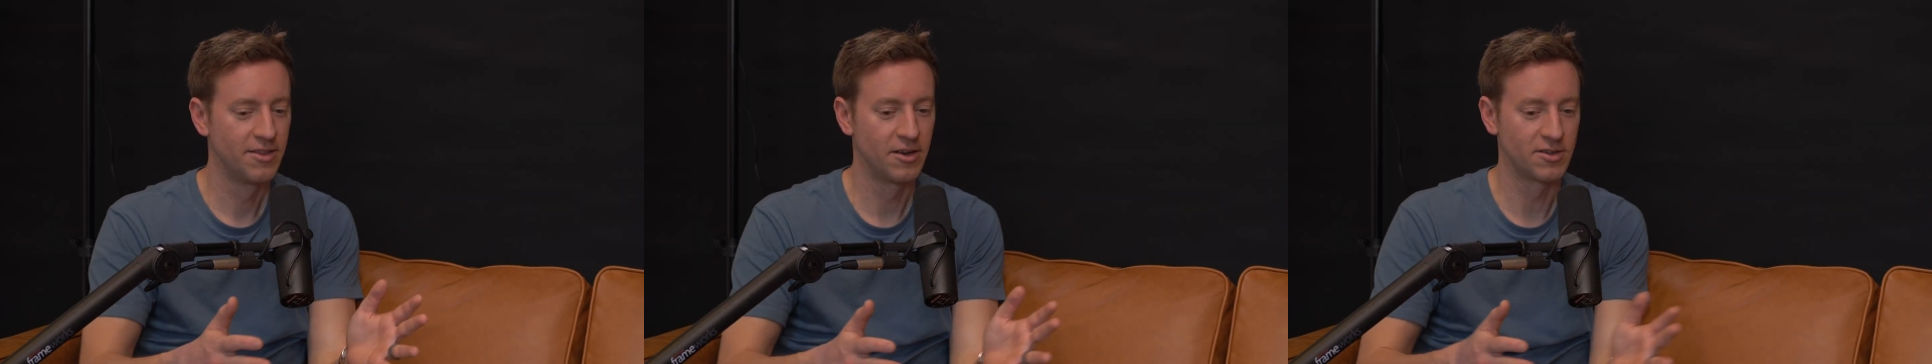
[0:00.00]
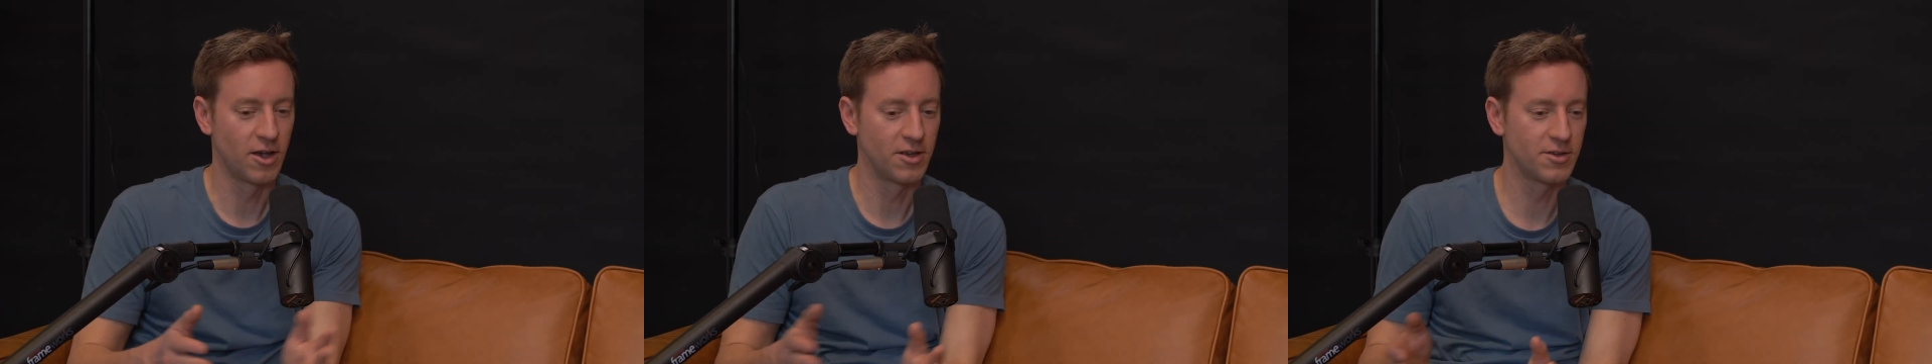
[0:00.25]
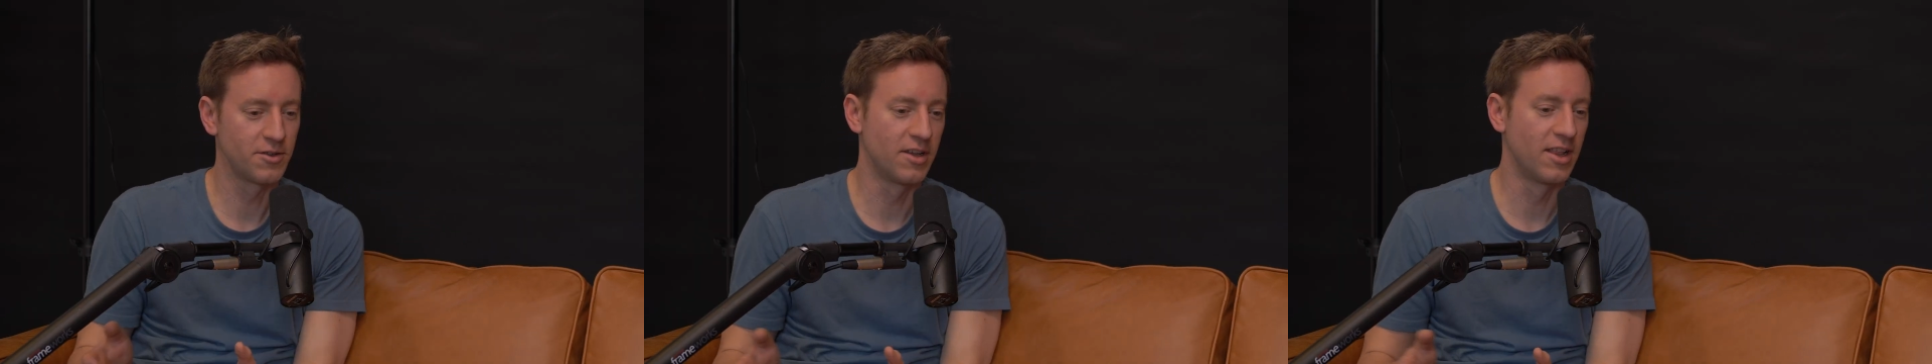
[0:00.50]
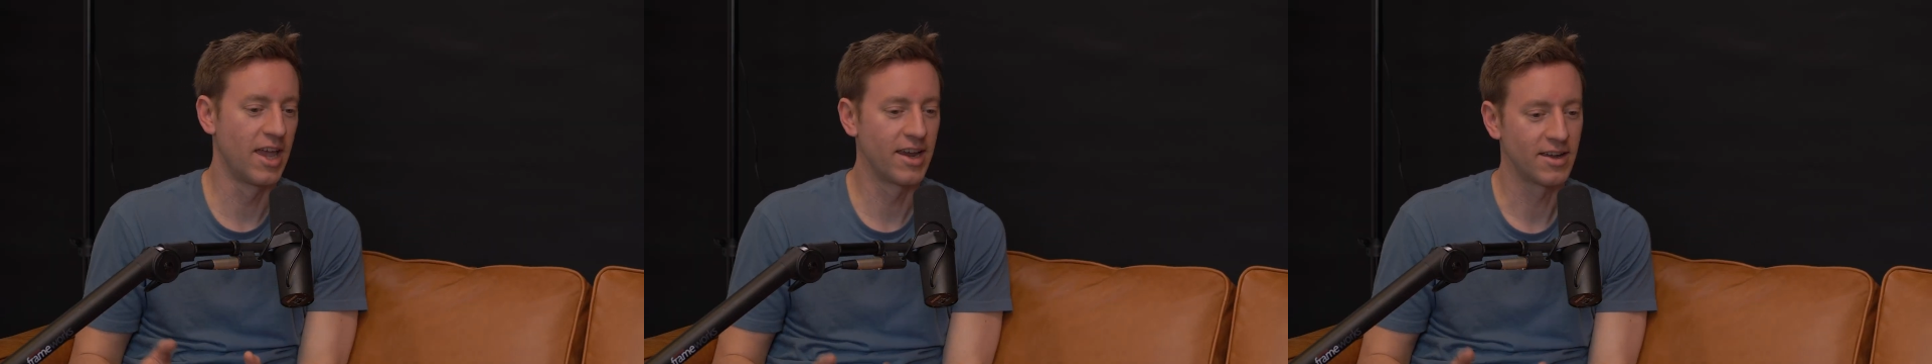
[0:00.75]
there's also
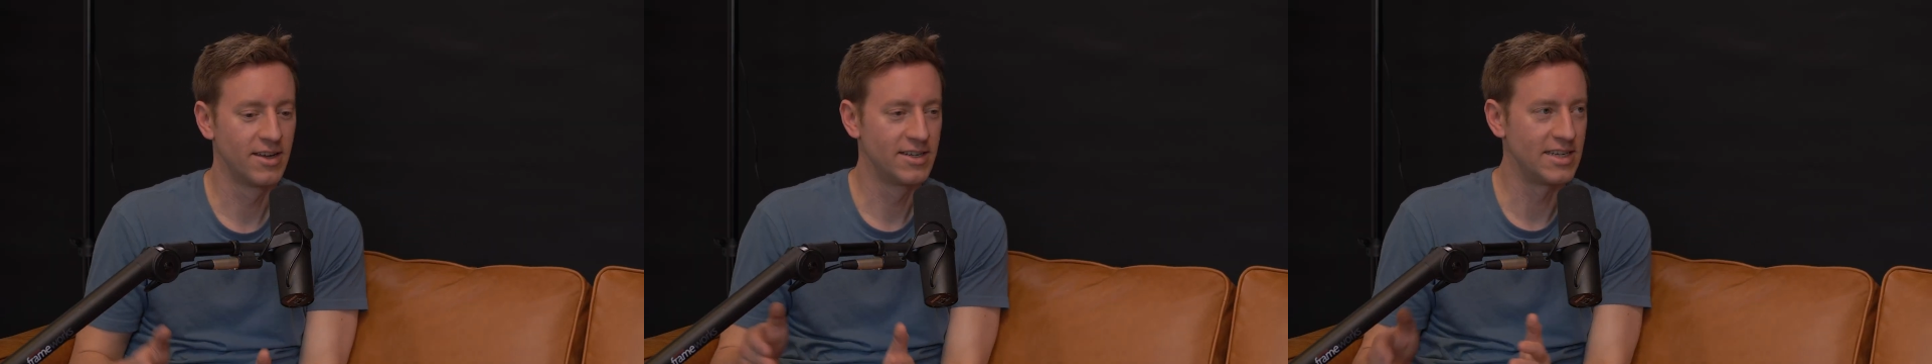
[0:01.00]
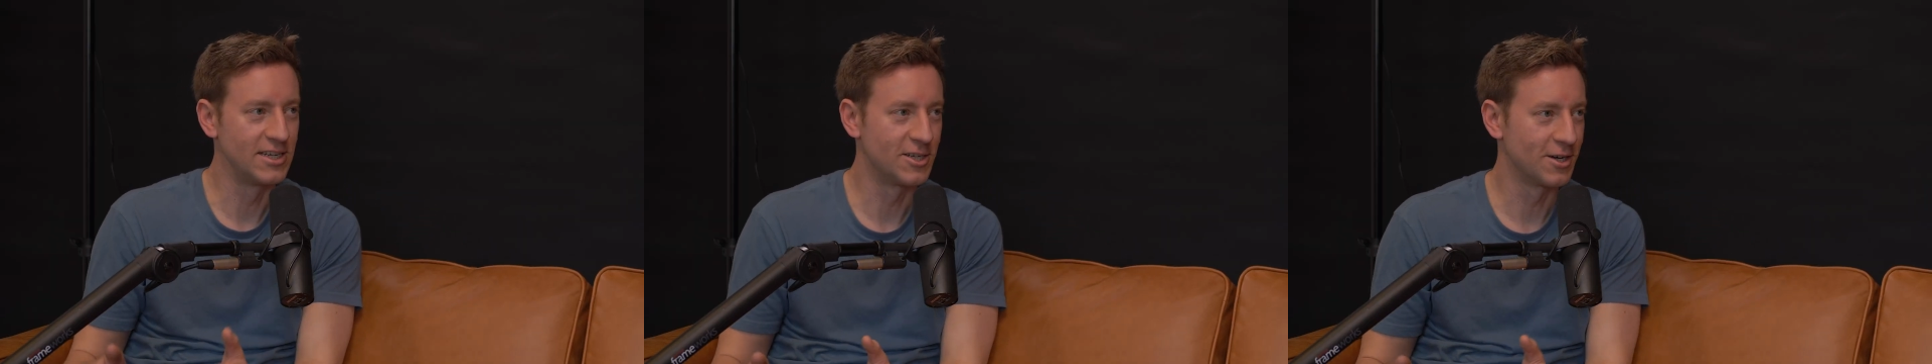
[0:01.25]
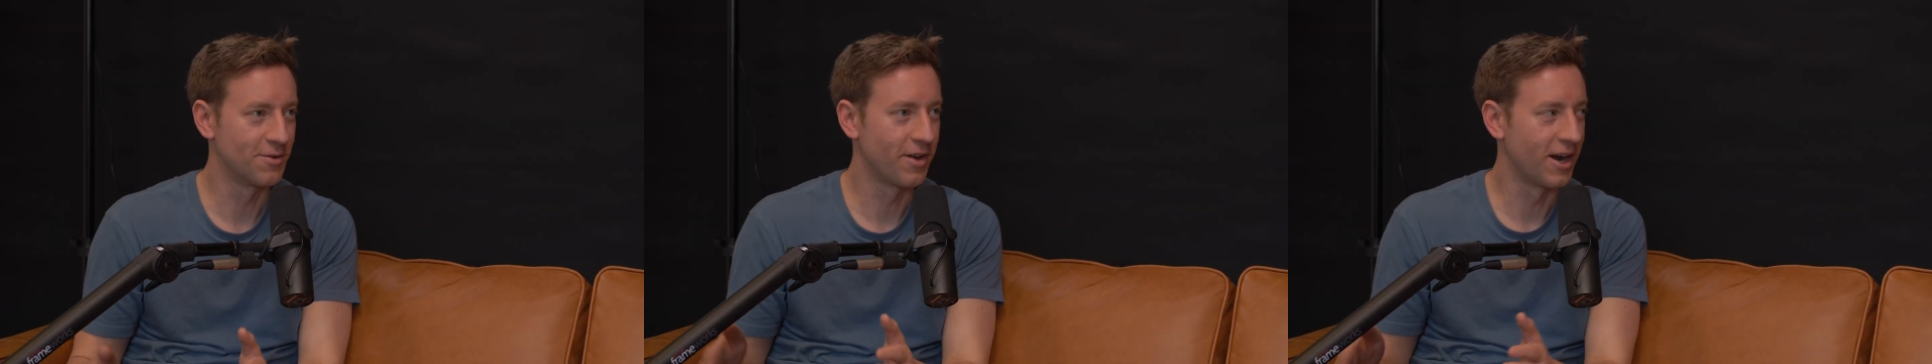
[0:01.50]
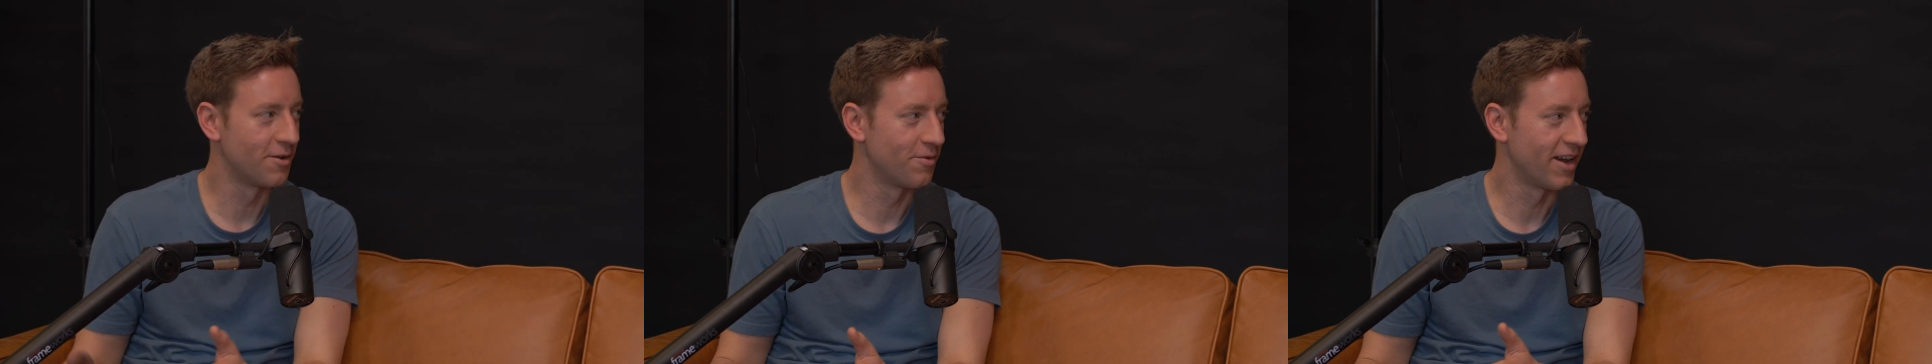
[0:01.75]
the like teacher,
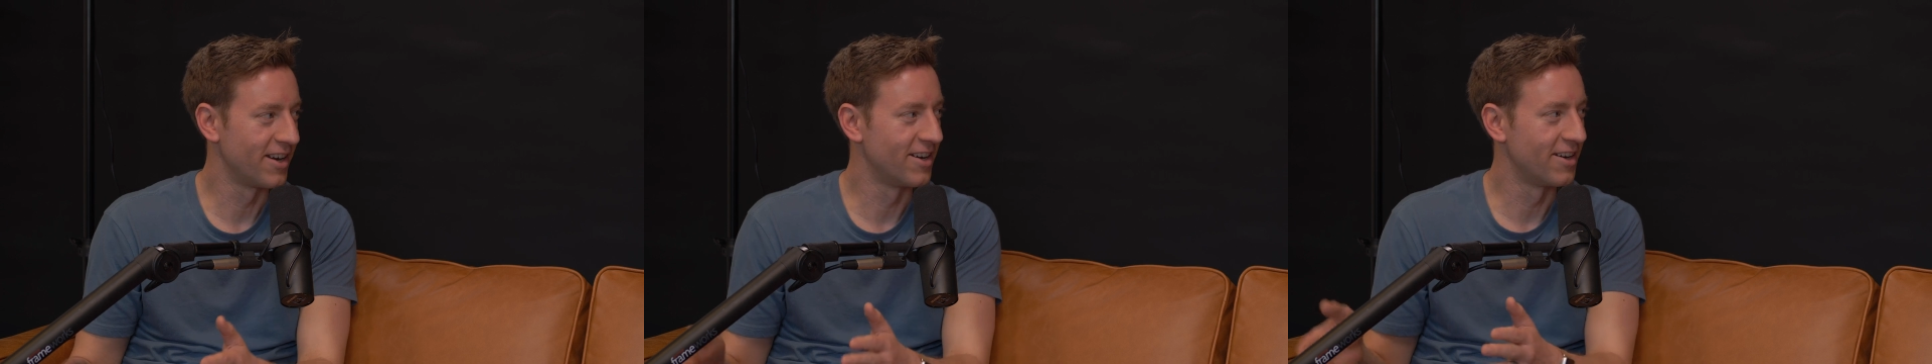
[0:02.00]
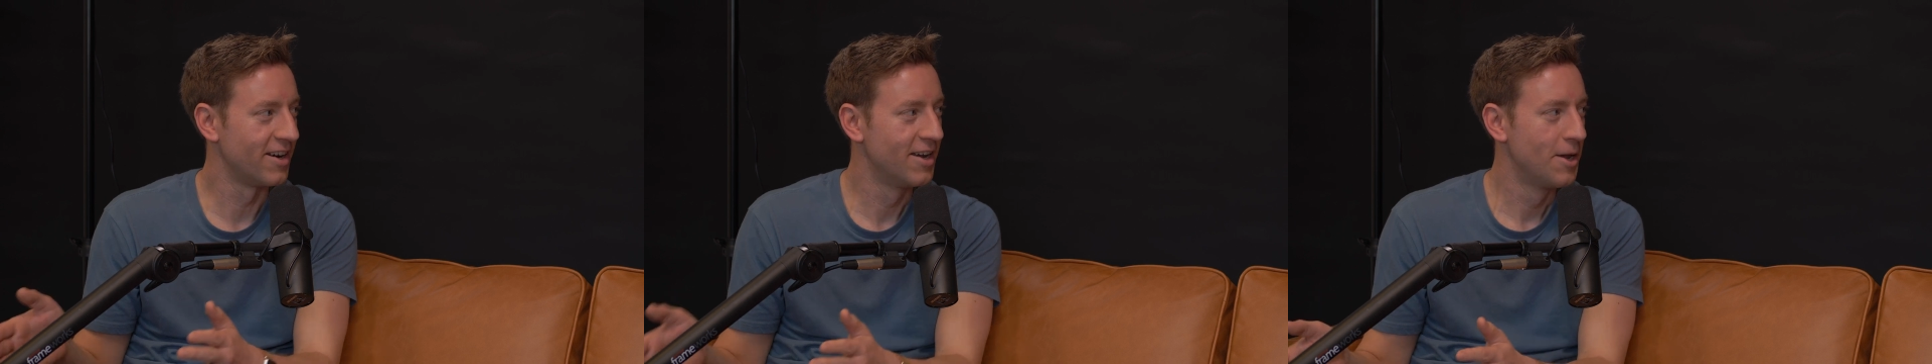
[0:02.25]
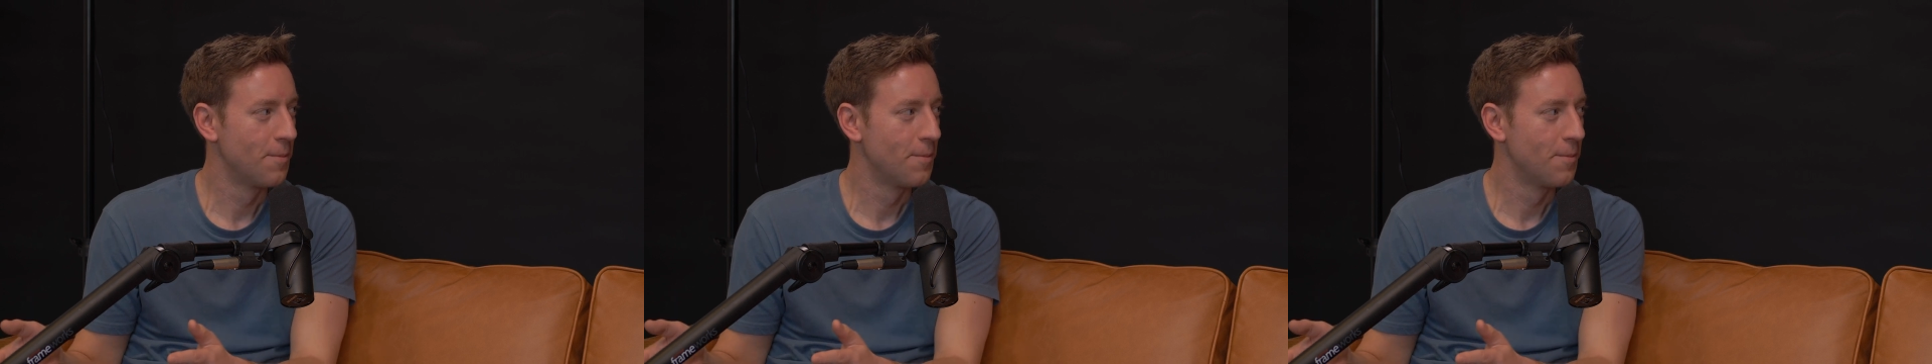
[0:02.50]
firefighter,